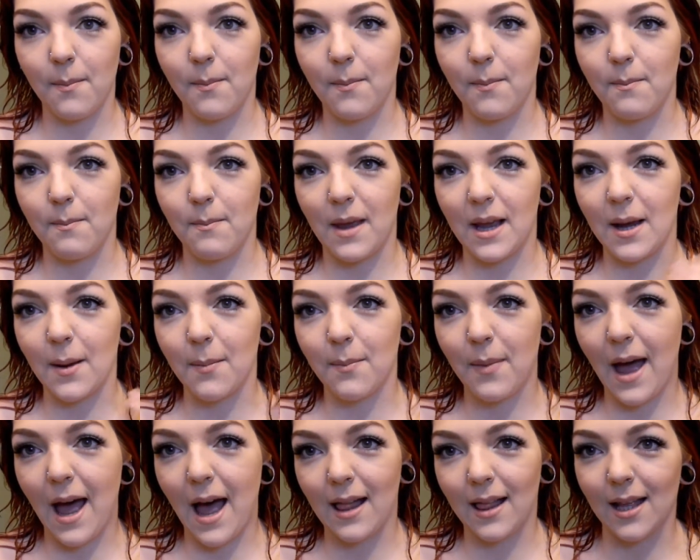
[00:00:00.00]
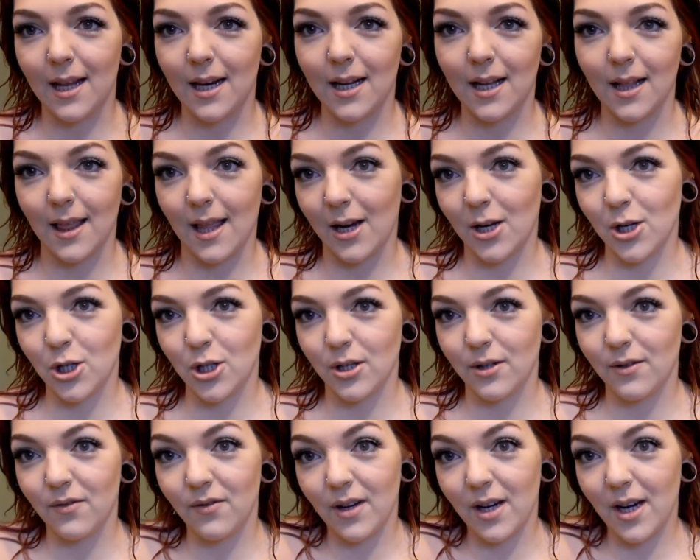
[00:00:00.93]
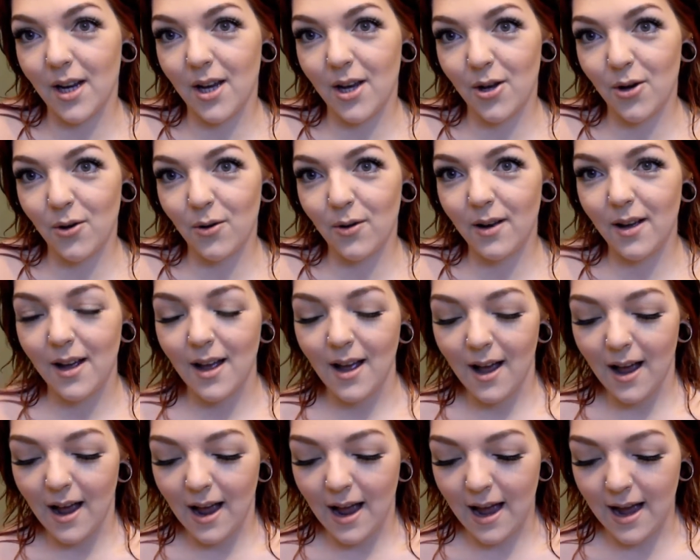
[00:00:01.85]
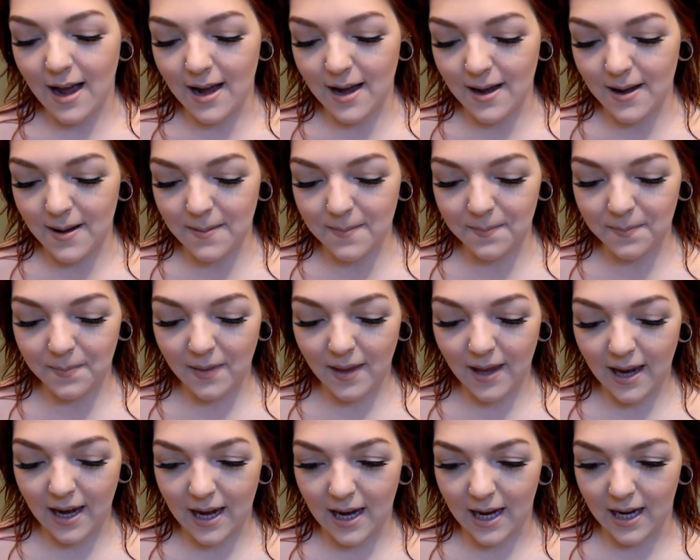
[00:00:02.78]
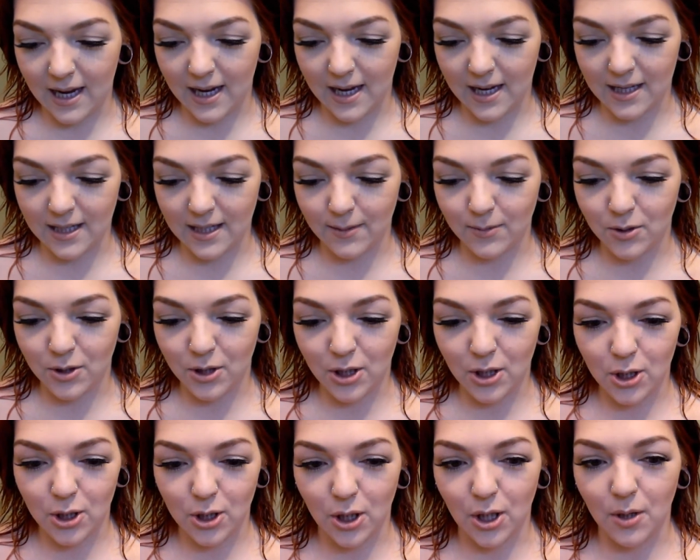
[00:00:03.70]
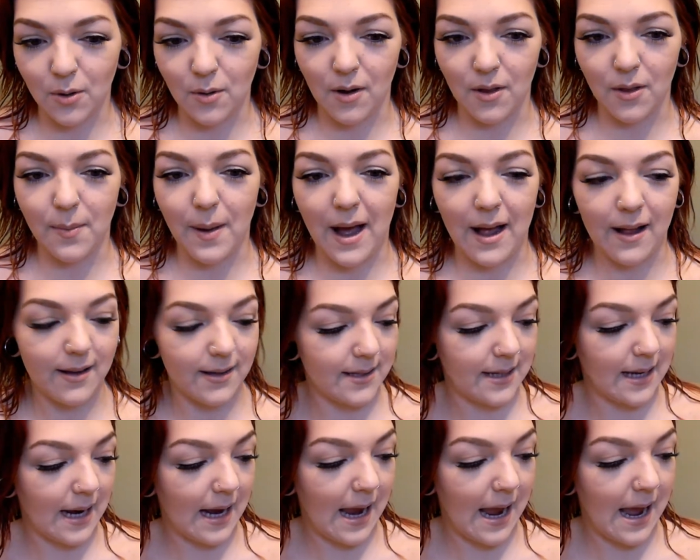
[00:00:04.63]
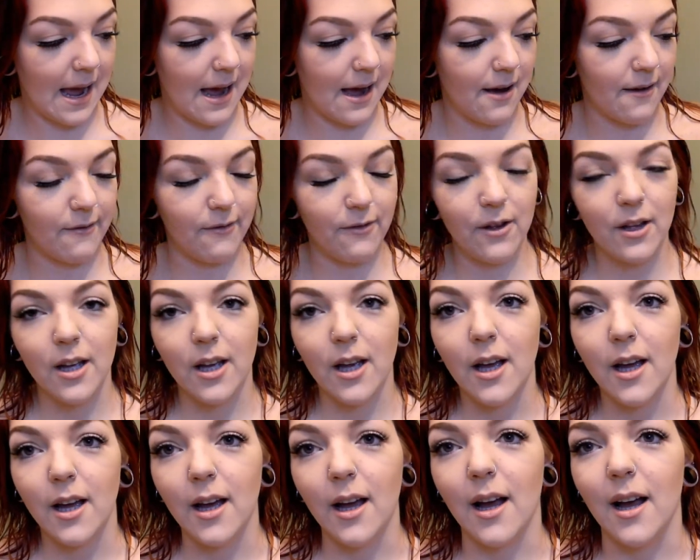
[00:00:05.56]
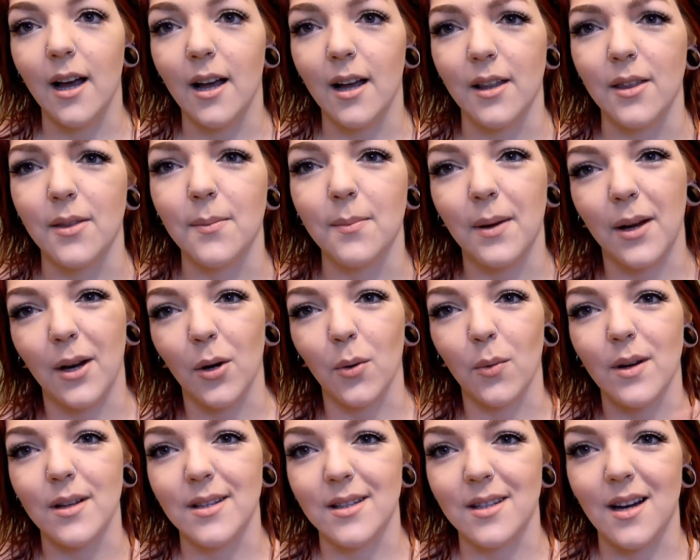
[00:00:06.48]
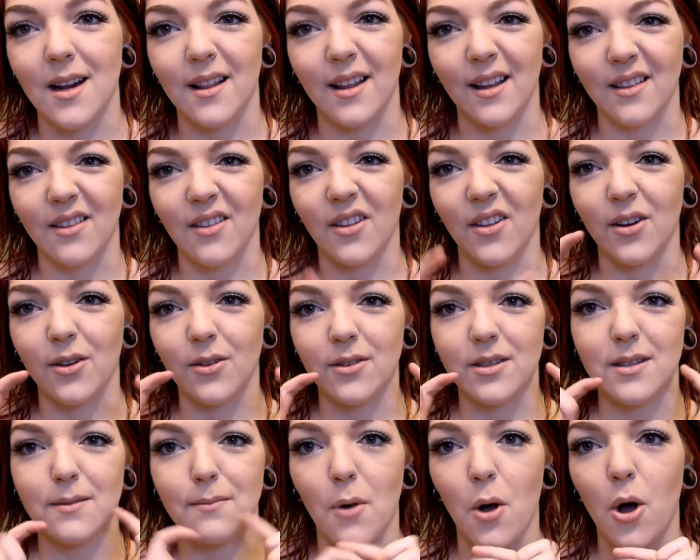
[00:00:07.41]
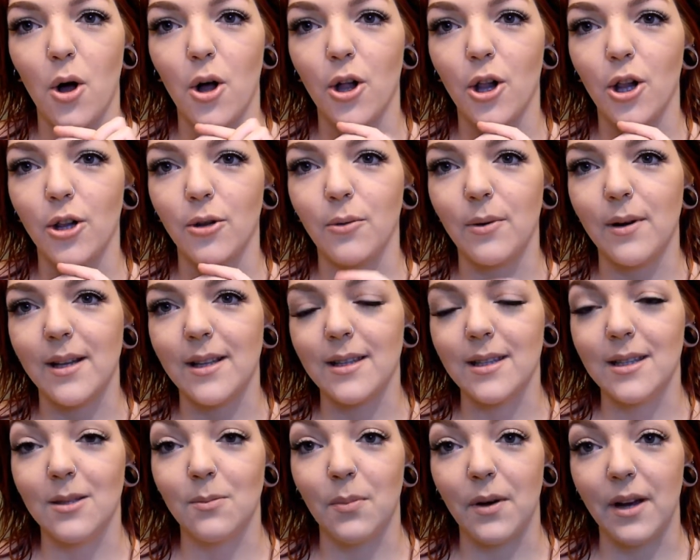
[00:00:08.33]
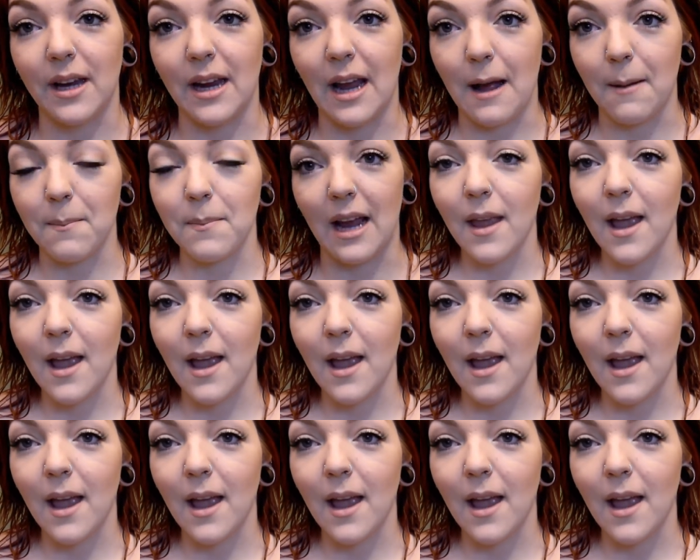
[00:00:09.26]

makeup palette collection video, and I'm just going to show you all the palettes that I have, the bigger ones, not like the little small ones, but yeah.